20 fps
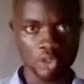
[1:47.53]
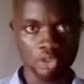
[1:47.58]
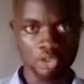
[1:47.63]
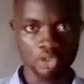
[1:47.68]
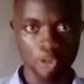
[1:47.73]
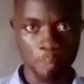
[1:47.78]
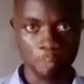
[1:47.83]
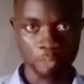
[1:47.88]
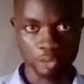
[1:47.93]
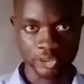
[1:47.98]

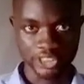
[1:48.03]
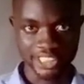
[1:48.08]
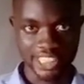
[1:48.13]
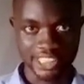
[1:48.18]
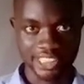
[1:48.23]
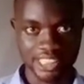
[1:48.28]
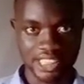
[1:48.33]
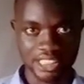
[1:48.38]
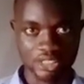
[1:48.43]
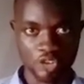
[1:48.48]
for
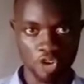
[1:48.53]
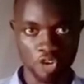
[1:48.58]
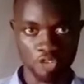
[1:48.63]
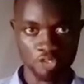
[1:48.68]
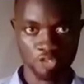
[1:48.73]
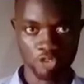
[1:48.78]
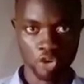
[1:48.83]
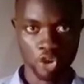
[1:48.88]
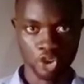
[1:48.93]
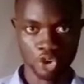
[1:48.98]
processing
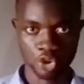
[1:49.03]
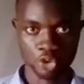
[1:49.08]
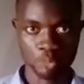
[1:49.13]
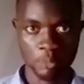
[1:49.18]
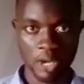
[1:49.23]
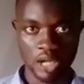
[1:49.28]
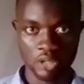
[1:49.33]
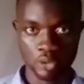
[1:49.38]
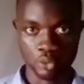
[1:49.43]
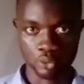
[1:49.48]
of
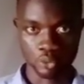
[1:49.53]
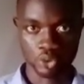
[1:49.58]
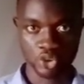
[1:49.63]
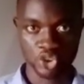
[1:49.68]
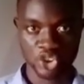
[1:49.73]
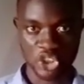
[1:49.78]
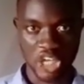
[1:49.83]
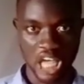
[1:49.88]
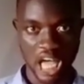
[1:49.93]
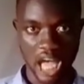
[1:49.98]
consumer
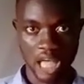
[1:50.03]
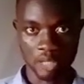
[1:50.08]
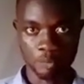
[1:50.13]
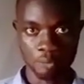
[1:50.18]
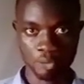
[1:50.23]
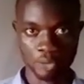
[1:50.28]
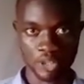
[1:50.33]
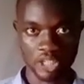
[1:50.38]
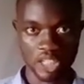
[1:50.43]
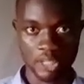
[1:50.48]
goods
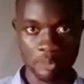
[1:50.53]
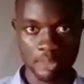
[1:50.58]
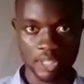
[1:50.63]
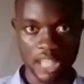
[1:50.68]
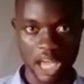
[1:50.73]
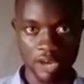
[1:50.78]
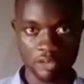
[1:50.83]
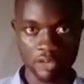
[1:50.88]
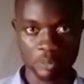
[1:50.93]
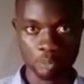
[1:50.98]
and
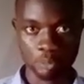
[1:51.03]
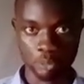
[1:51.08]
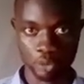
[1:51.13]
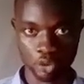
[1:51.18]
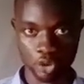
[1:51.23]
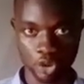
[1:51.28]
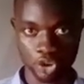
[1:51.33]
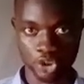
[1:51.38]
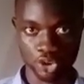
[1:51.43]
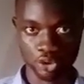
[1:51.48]
preliminary
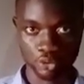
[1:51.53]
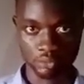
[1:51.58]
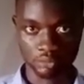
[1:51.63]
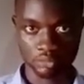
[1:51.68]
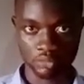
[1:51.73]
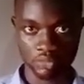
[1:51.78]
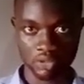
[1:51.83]
production.